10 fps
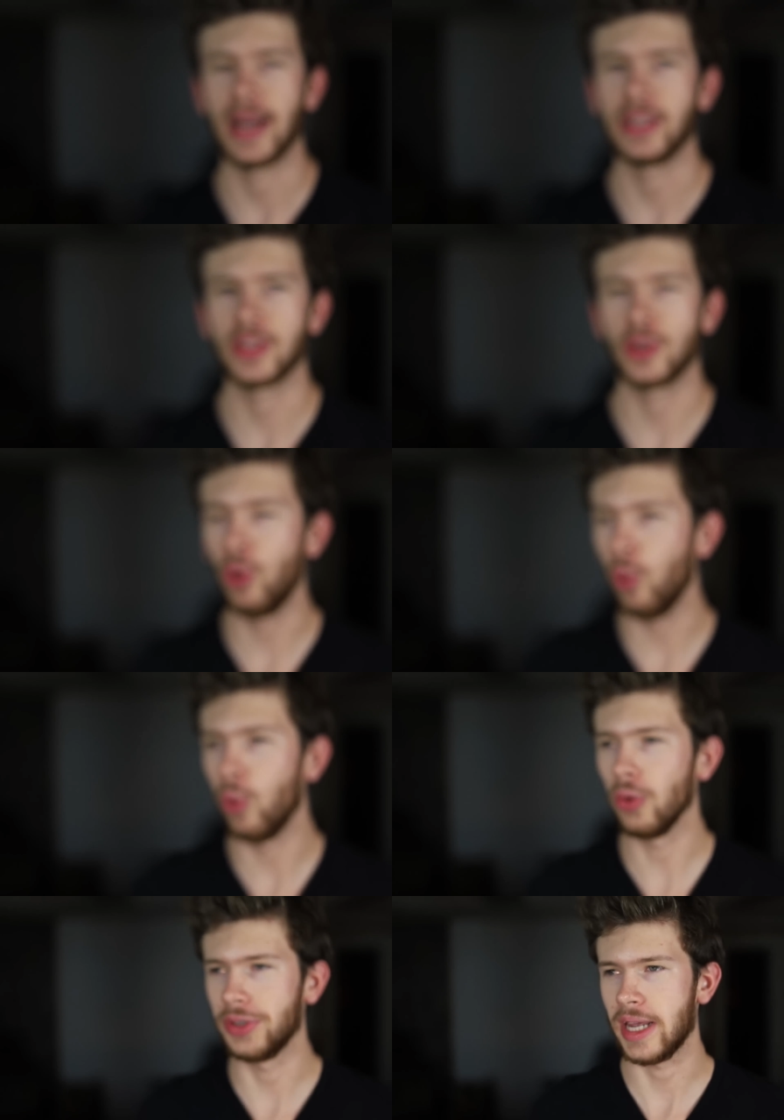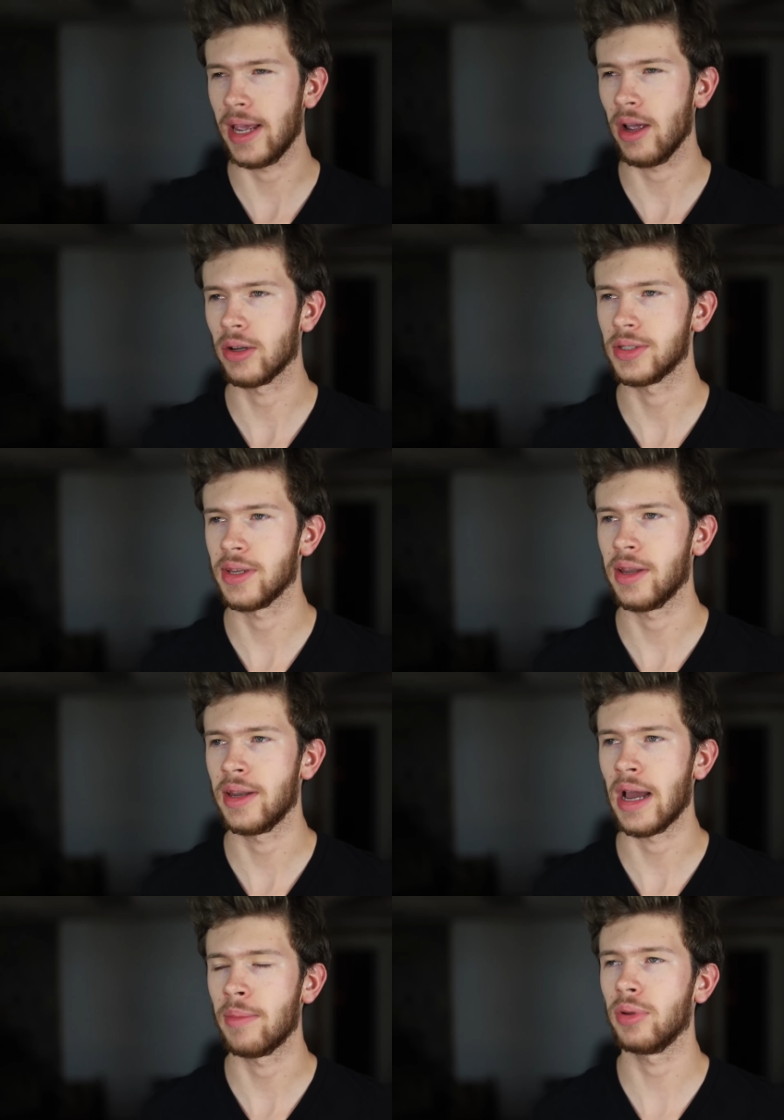nice cool day on
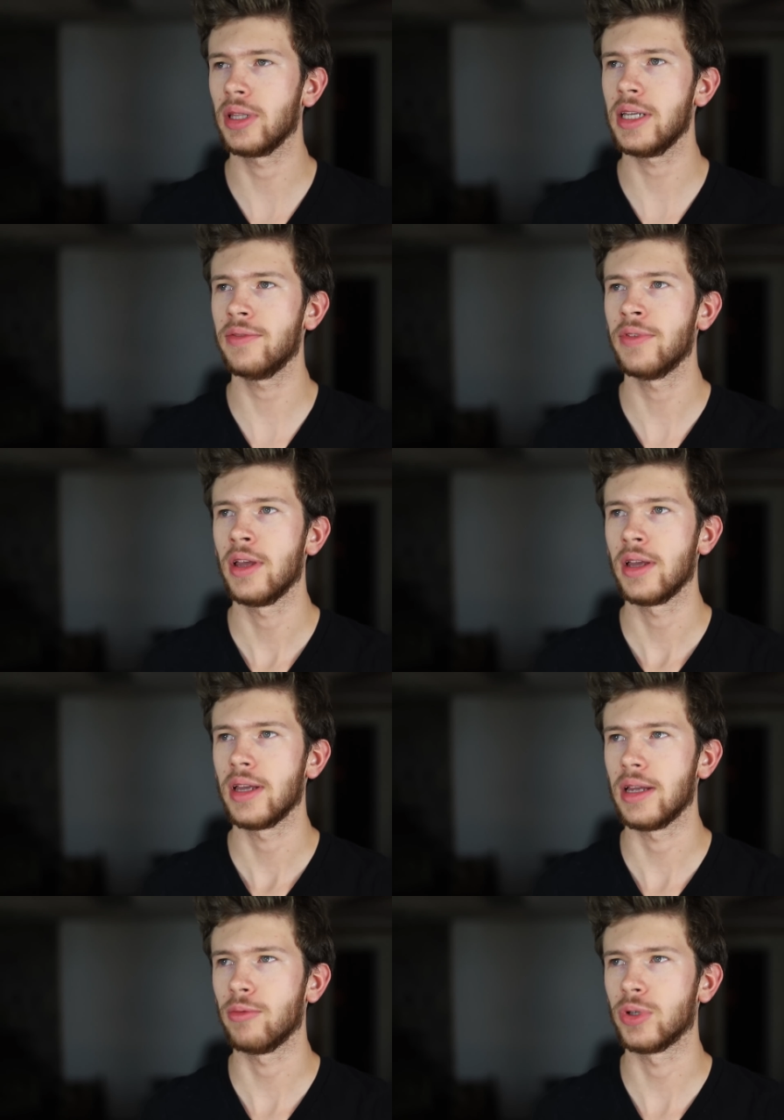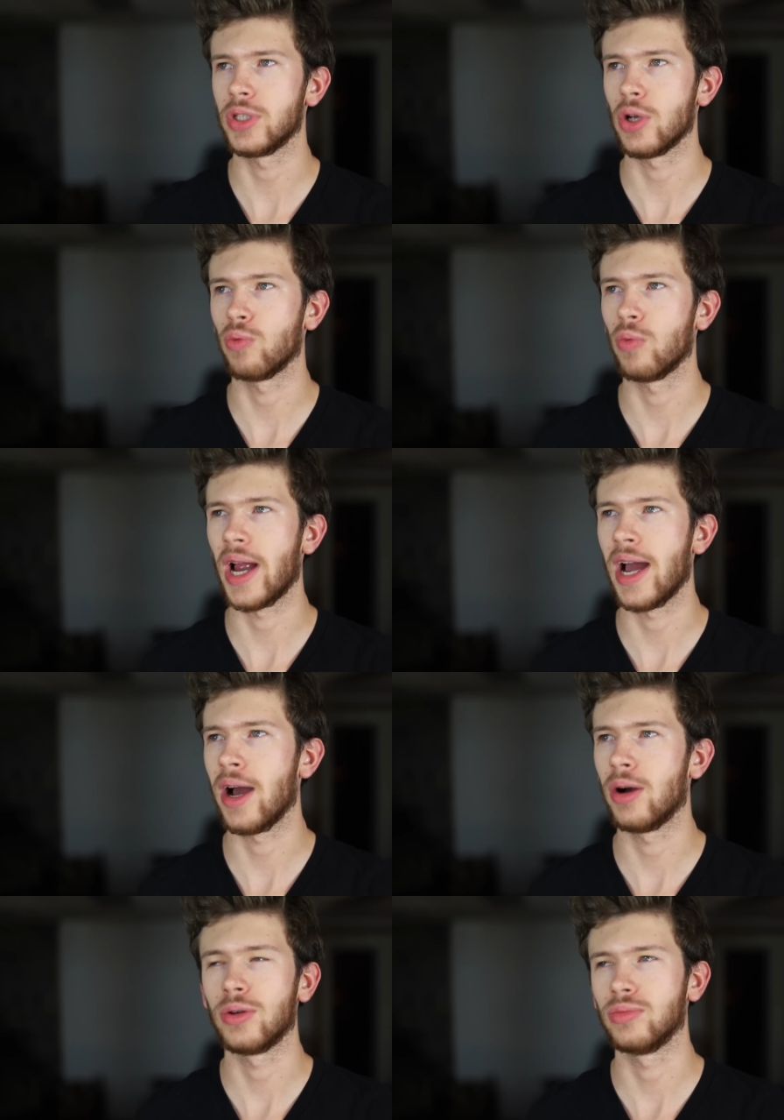Sunday. I believe it was
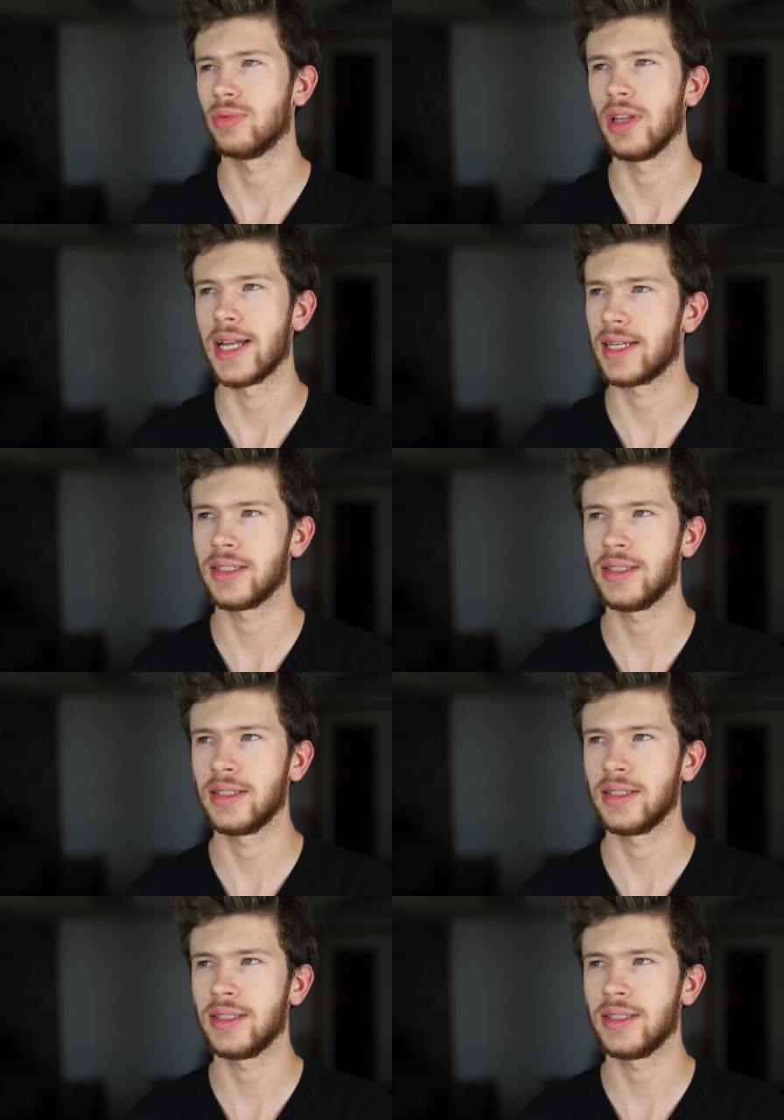around like